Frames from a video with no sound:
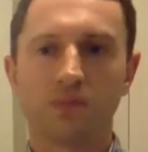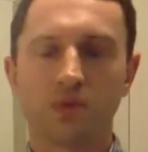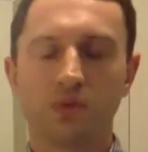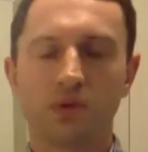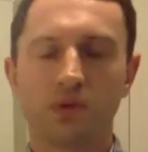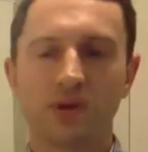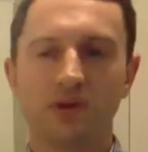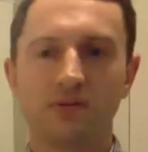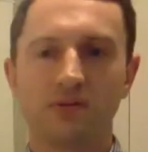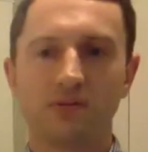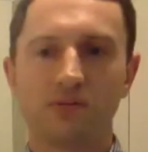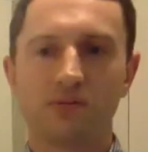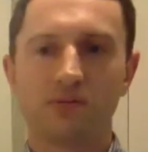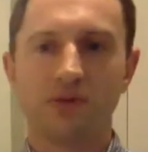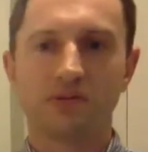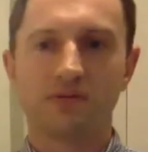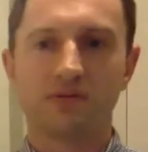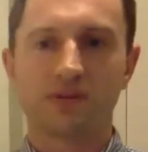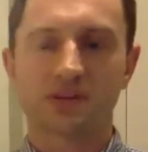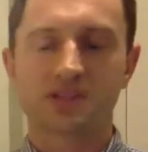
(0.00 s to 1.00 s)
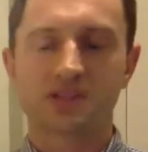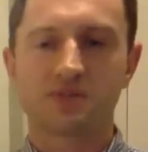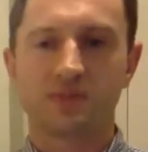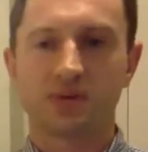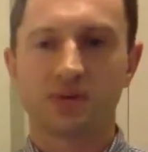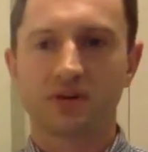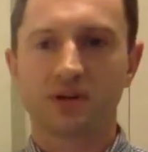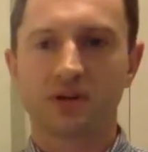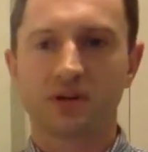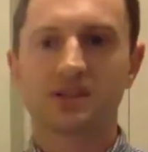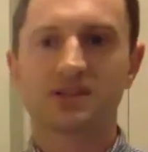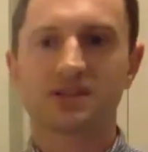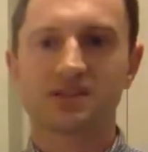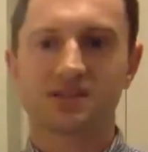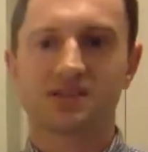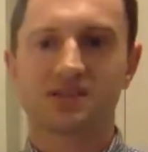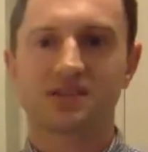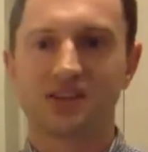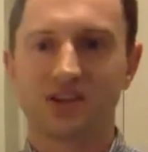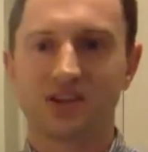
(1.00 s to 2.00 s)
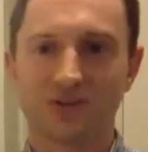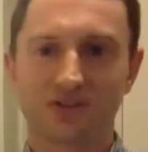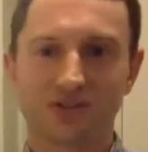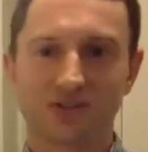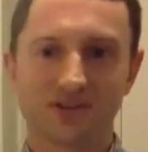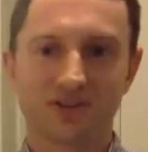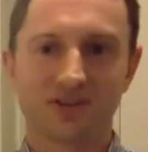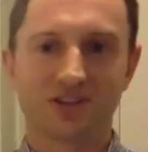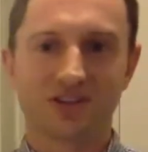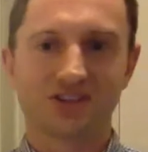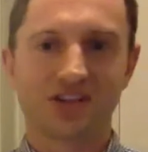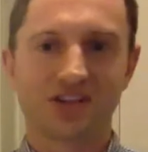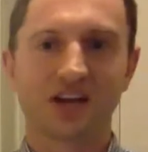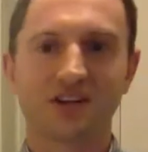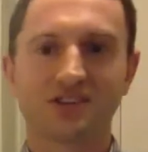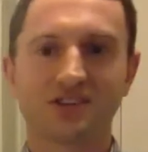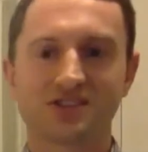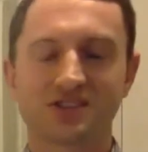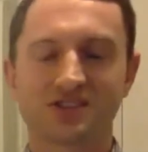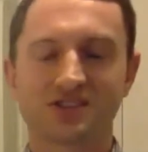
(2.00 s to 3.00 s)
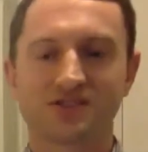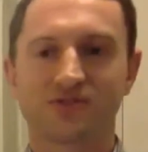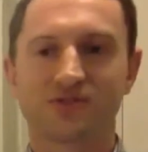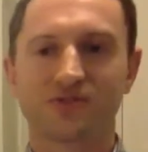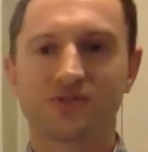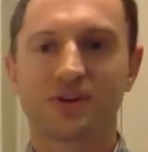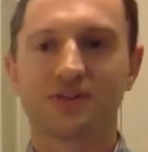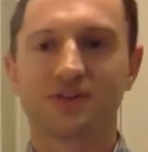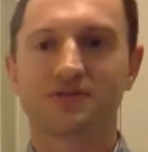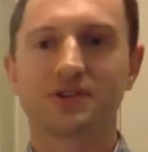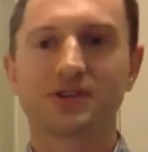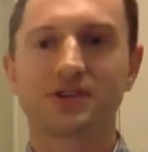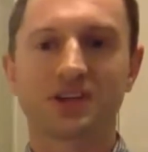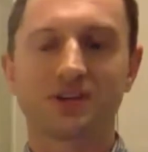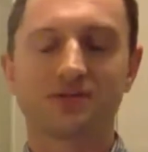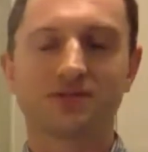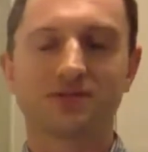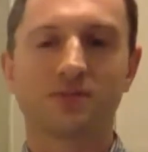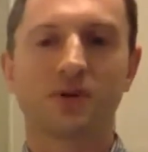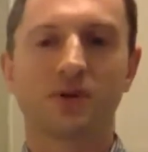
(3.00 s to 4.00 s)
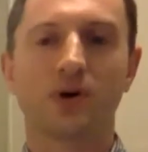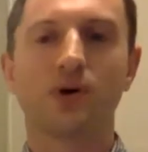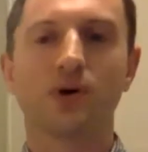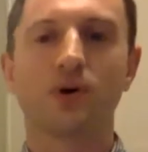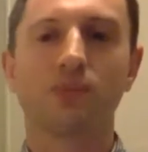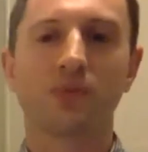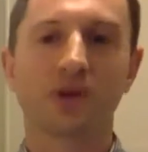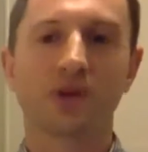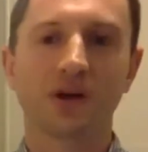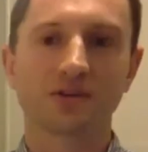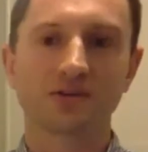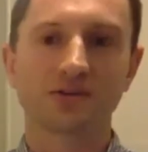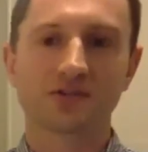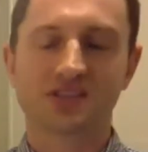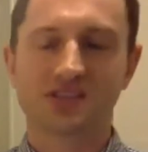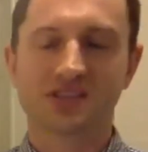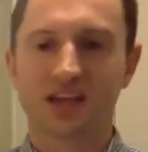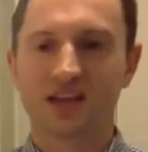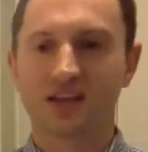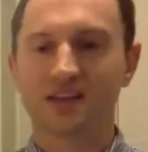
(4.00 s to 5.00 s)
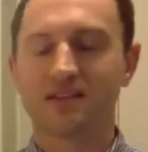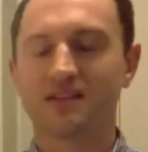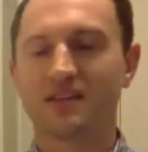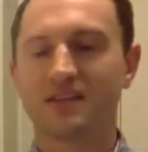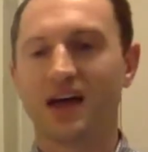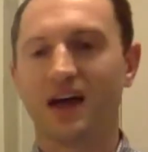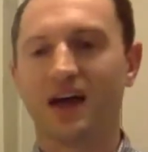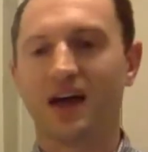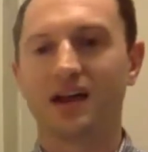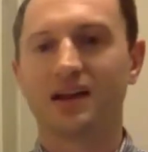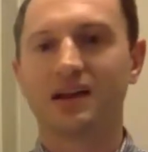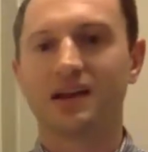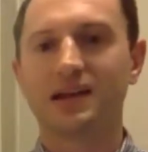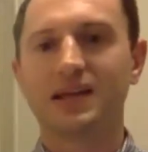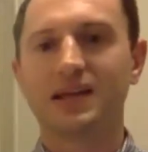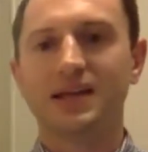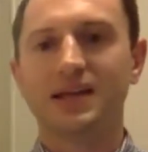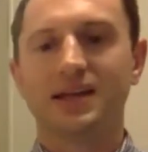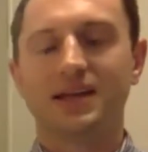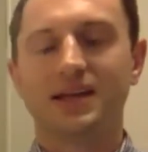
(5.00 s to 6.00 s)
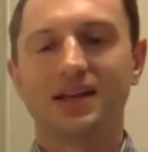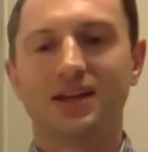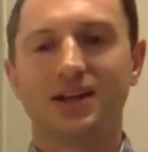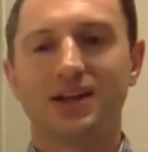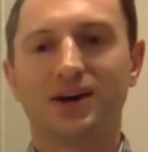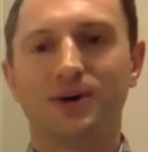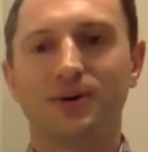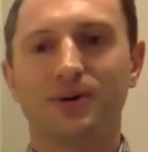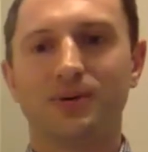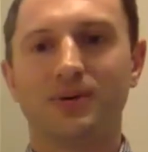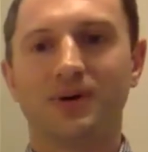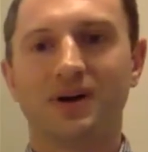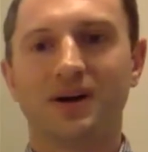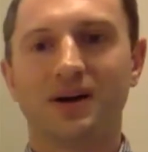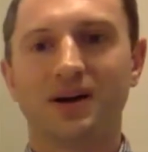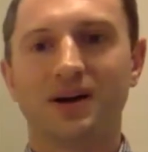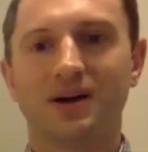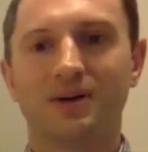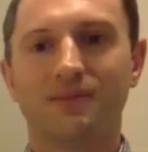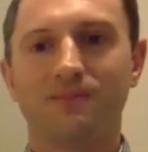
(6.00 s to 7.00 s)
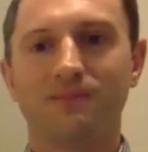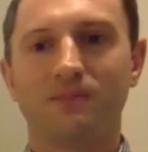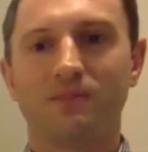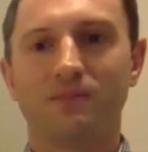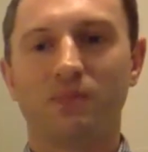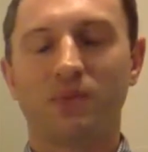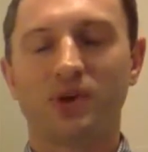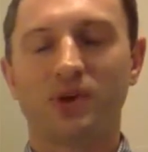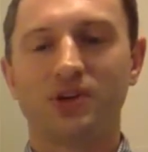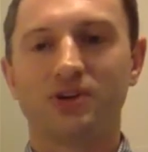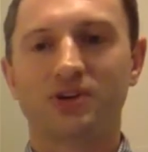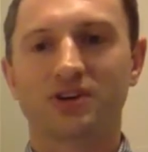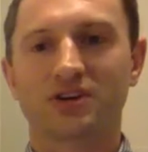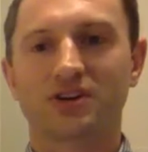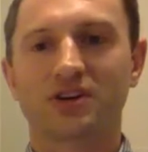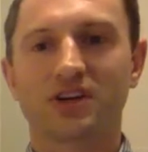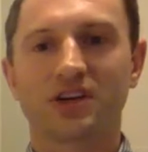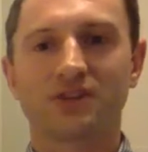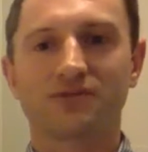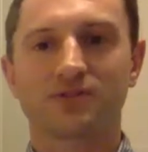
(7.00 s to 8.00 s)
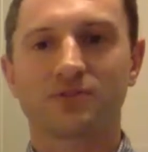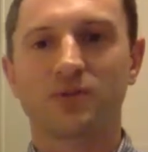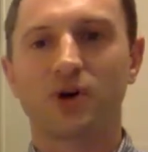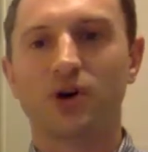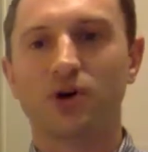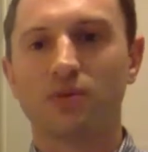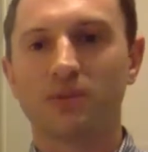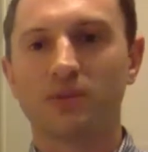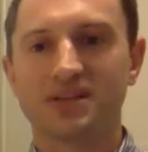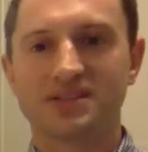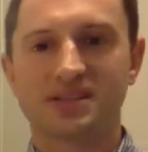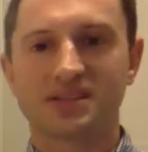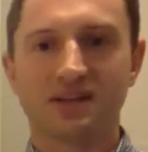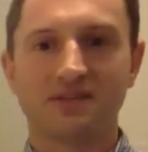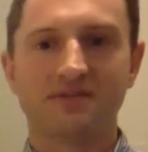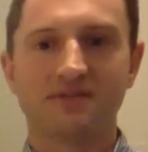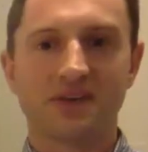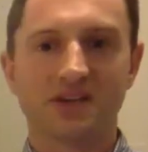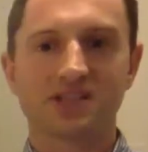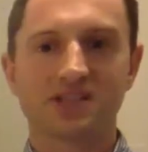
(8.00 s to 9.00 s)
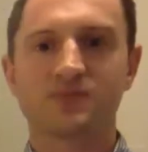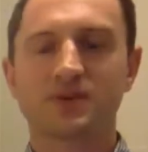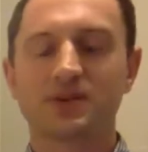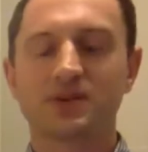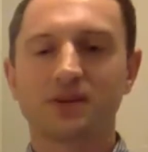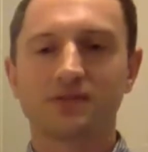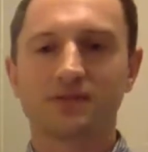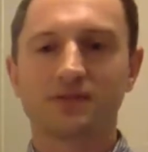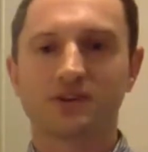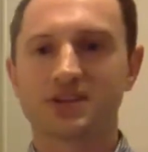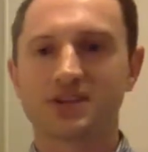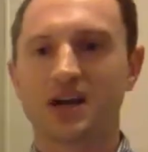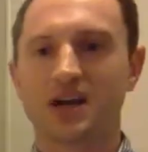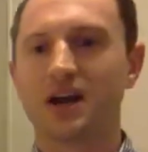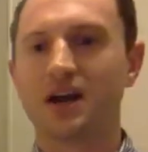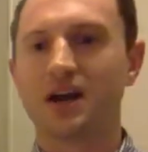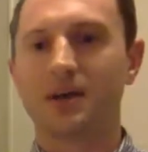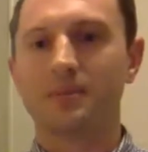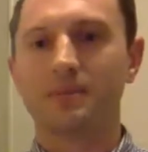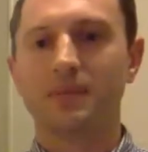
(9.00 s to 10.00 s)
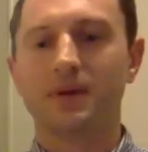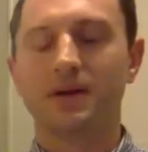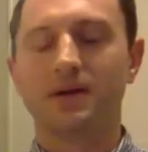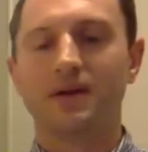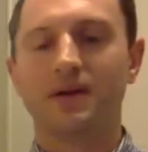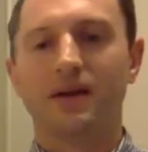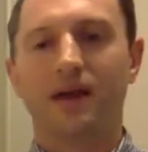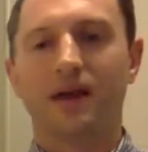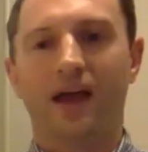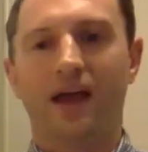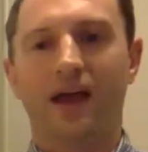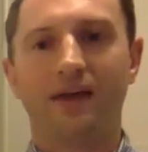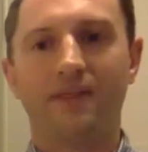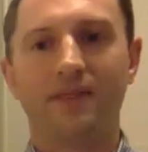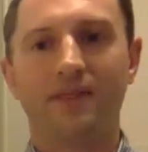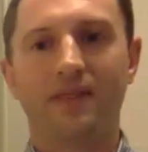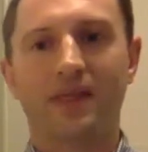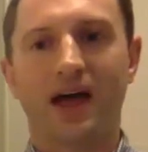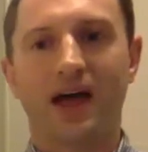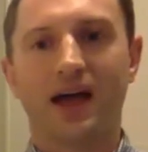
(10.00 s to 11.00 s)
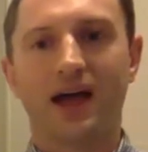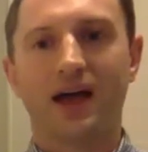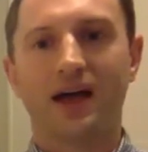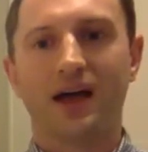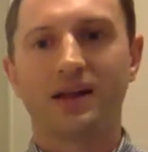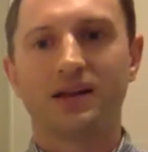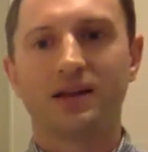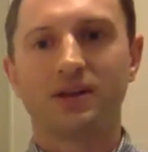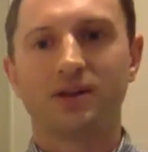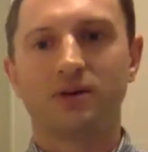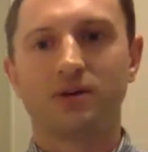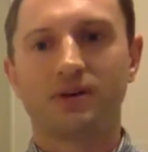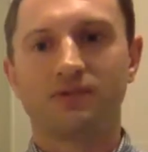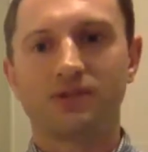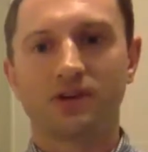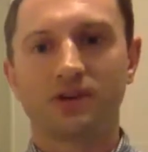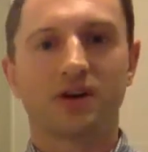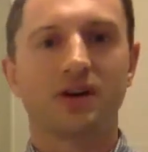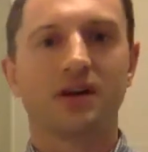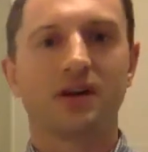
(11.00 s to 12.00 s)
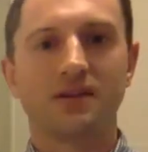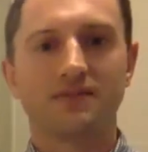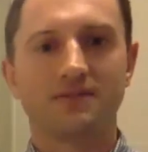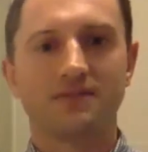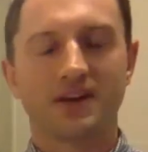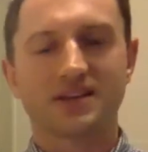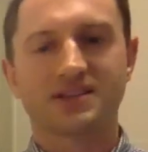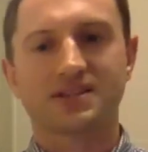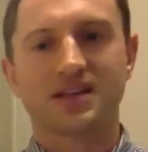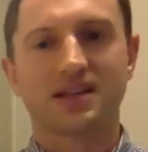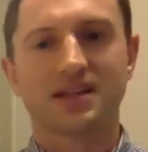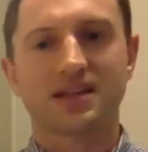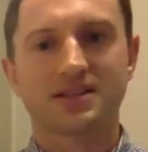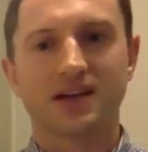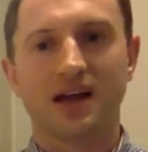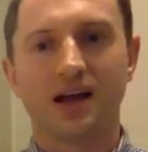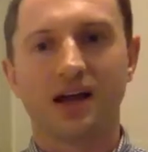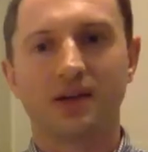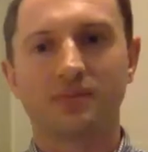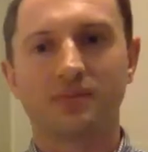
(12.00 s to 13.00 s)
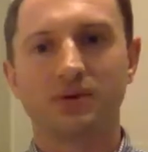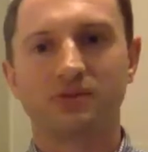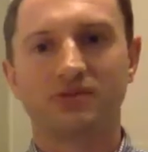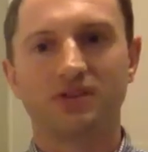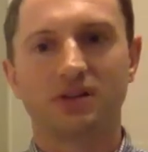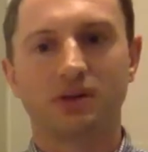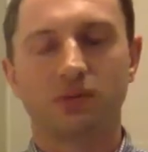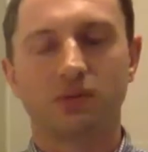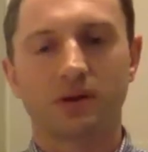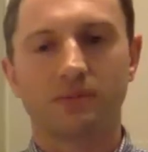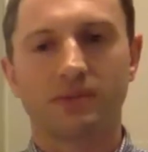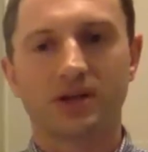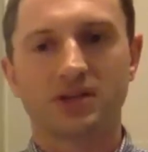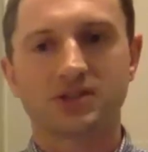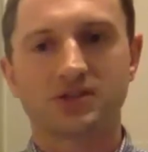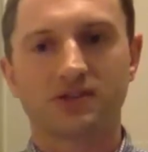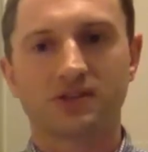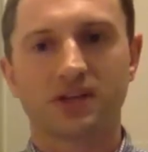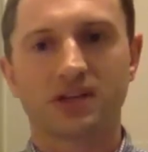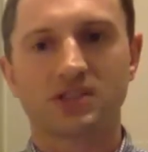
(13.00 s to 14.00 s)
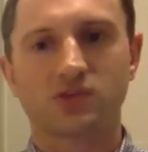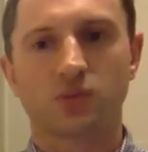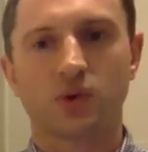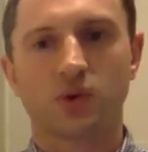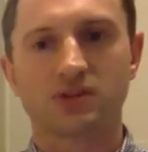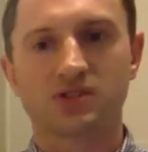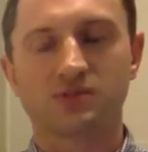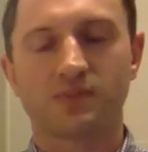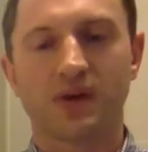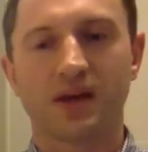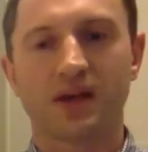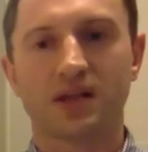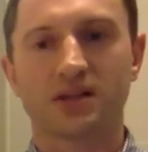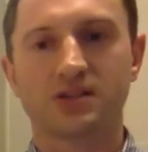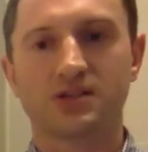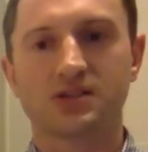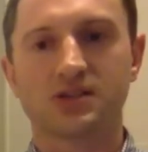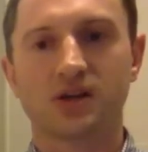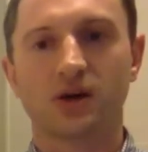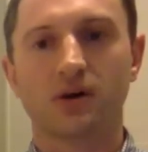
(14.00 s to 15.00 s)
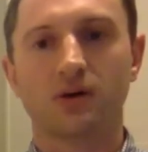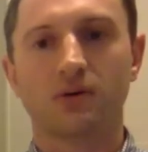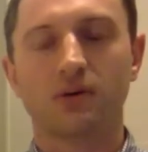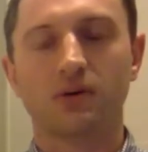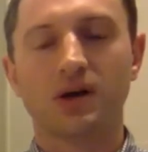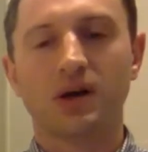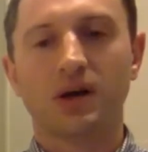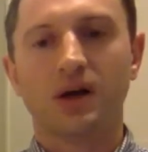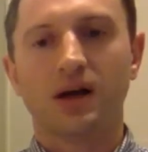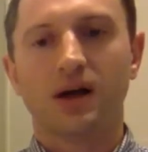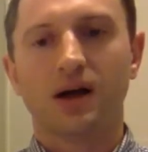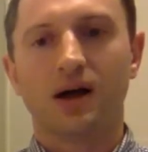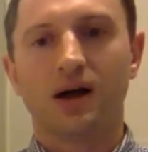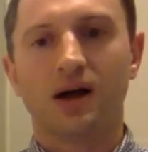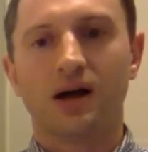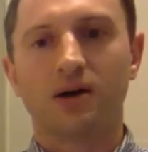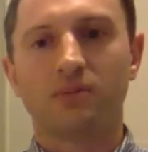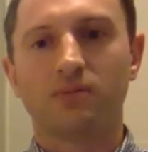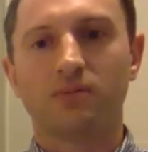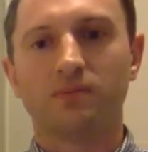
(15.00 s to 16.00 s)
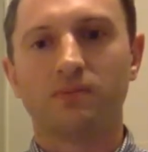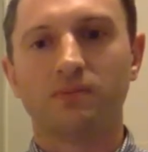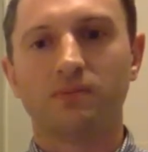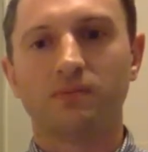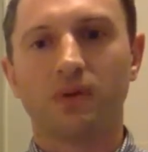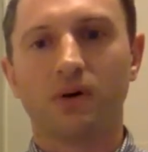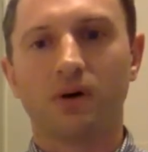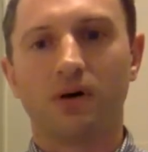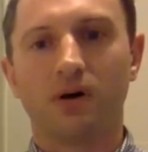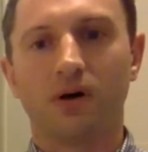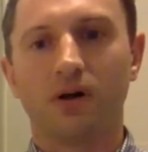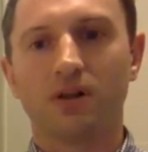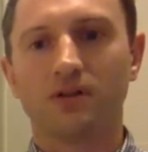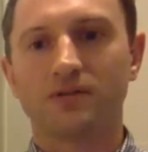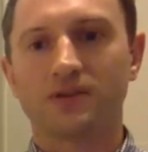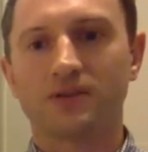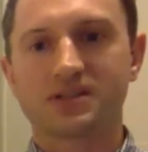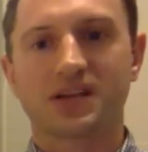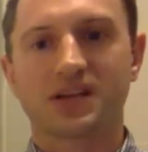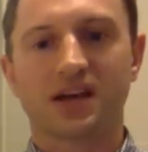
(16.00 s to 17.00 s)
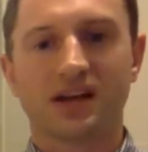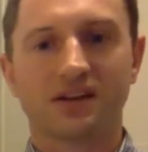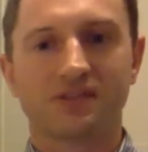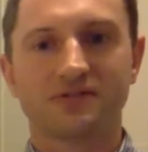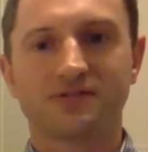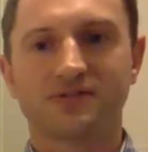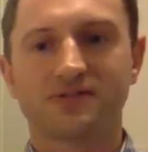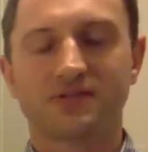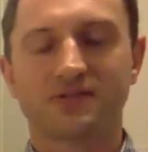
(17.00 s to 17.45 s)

we've experienced, the challenges of cooking from home. We understand that, when you're cooking from home, it's an investment of your time, and that, if you're going to invest that time, you really want to make sure that it's well spent. And so all of us kind of